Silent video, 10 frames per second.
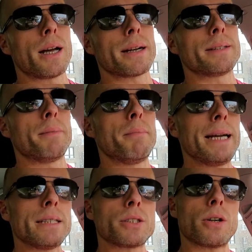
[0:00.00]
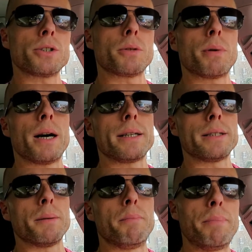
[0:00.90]
lot of demands on your body,
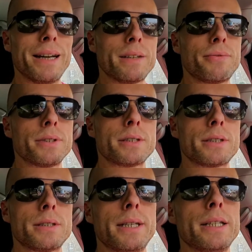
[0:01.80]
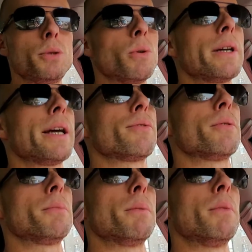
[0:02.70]
the benefits that you will get
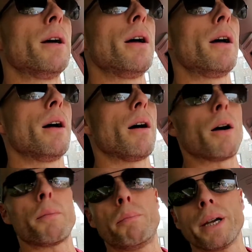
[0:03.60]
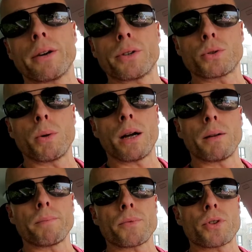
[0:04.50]
from them are bigger as
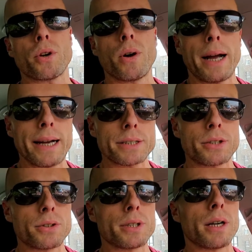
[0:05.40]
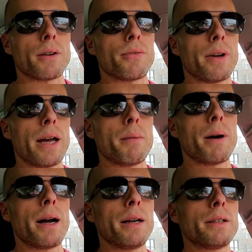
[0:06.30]
well. So ask yourself,
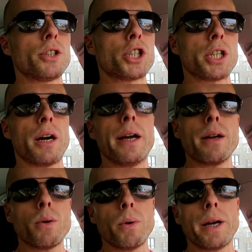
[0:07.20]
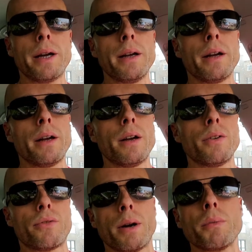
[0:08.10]
am I shying away
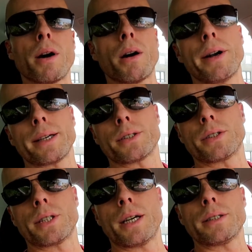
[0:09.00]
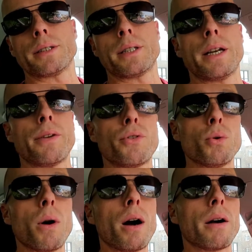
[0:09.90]
from the hard exercises? And if
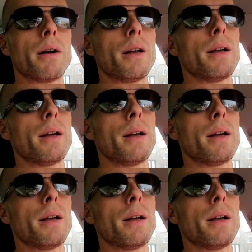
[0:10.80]
you are,